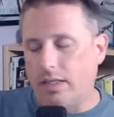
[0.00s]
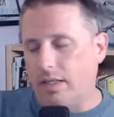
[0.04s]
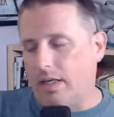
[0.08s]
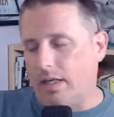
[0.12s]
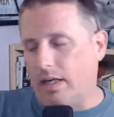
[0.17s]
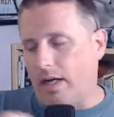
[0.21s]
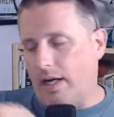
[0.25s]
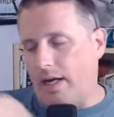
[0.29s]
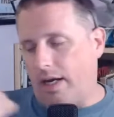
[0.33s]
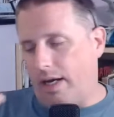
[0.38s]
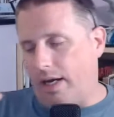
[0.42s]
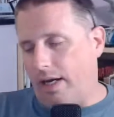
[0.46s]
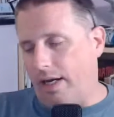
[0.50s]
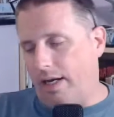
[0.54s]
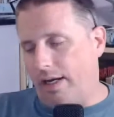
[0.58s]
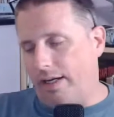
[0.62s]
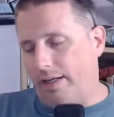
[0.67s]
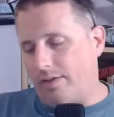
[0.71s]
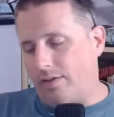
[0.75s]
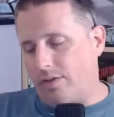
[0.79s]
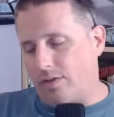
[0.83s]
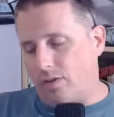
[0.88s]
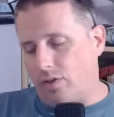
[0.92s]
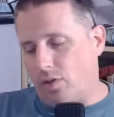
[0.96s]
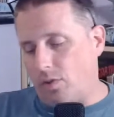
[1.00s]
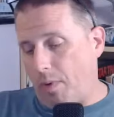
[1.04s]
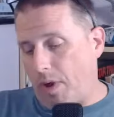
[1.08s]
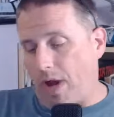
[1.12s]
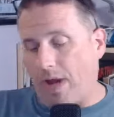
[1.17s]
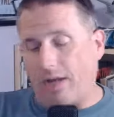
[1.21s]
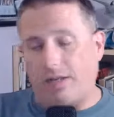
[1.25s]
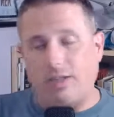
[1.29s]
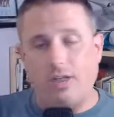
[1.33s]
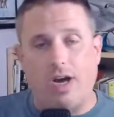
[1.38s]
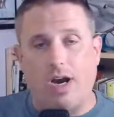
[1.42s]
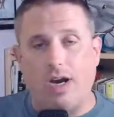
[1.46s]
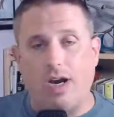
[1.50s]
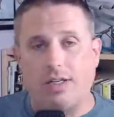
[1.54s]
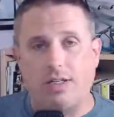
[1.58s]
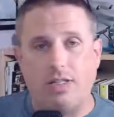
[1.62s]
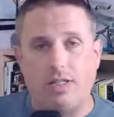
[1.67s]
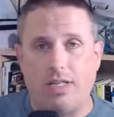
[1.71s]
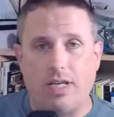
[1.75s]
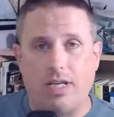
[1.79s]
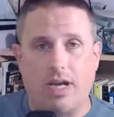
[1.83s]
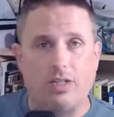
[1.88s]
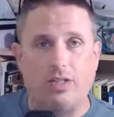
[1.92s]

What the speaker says: Spock talks